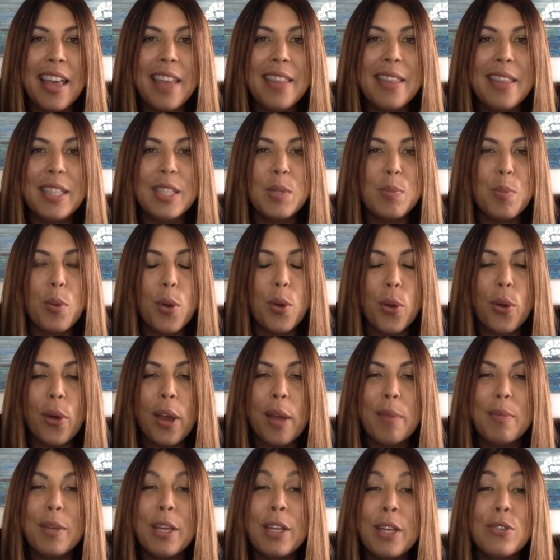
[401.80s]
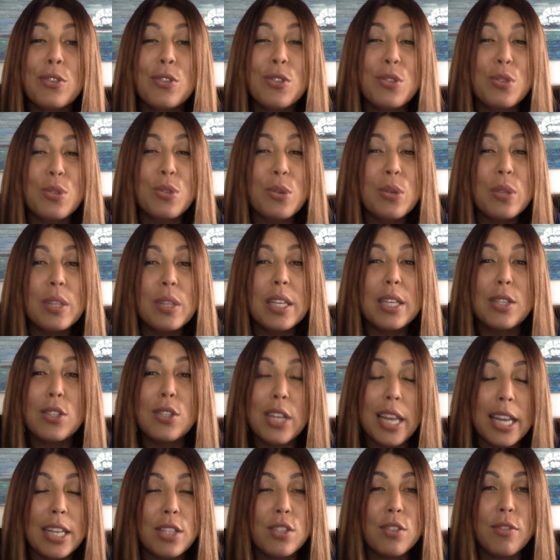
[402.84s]
This program can truly
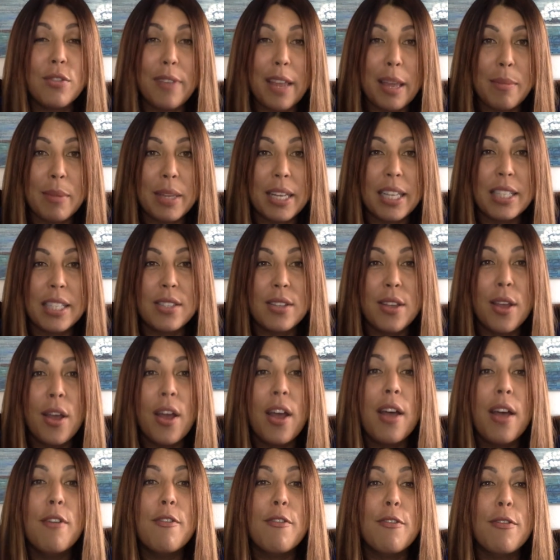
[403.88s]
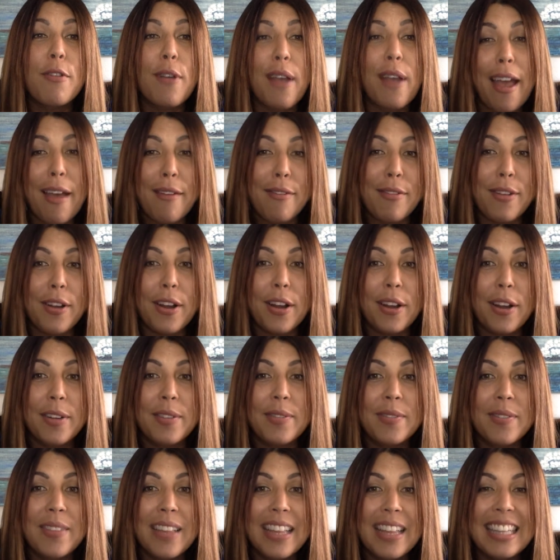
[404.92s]
change families forever.
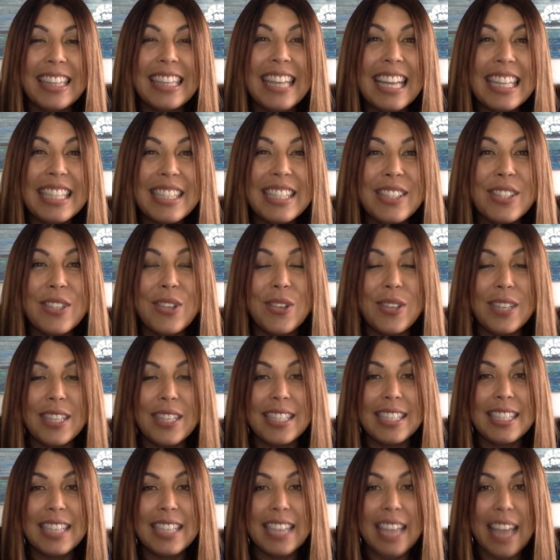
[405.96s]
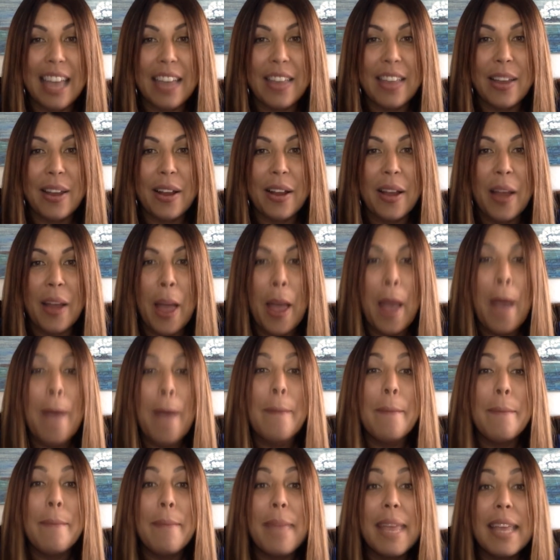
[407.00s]
Let's do this together.
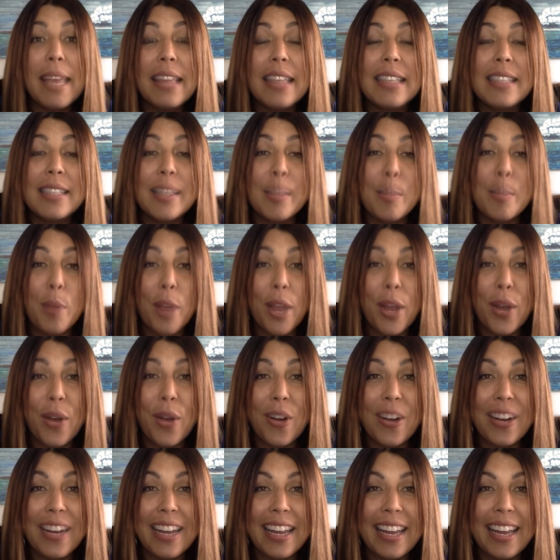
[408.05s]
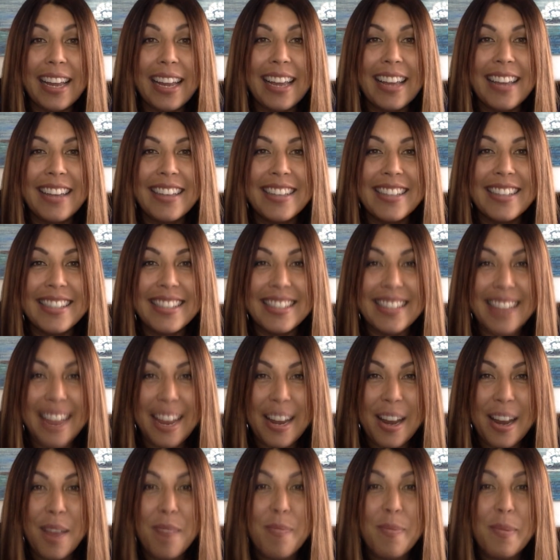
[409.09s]
Make this a priority.
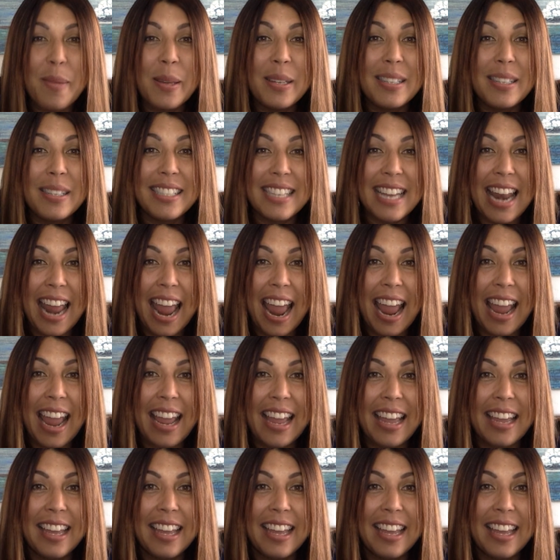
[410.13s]
Sign up today.